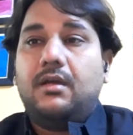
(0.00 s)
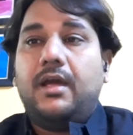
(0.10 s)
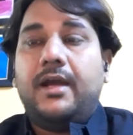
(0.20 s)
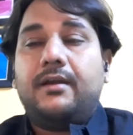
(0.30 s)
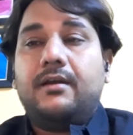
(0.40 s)

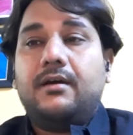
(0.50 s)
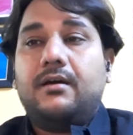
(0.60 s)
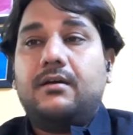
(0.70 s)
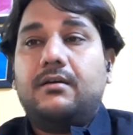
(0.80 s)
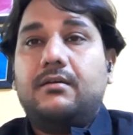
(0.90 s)
And
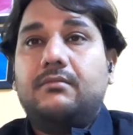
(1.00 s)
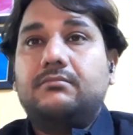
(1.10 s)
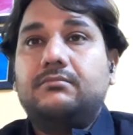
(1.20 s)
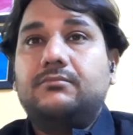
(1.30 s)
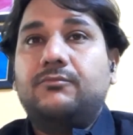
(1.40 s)

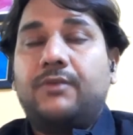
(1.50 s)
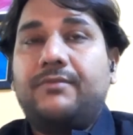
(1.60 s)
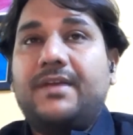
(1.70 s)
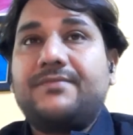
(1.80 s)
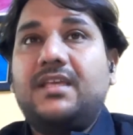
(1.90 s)
what
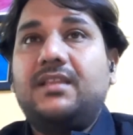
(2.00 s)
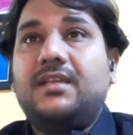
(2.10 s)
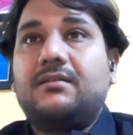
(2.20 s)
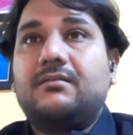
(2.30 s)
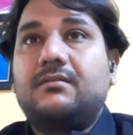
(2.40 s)
we have seen
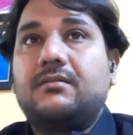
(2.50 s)
that,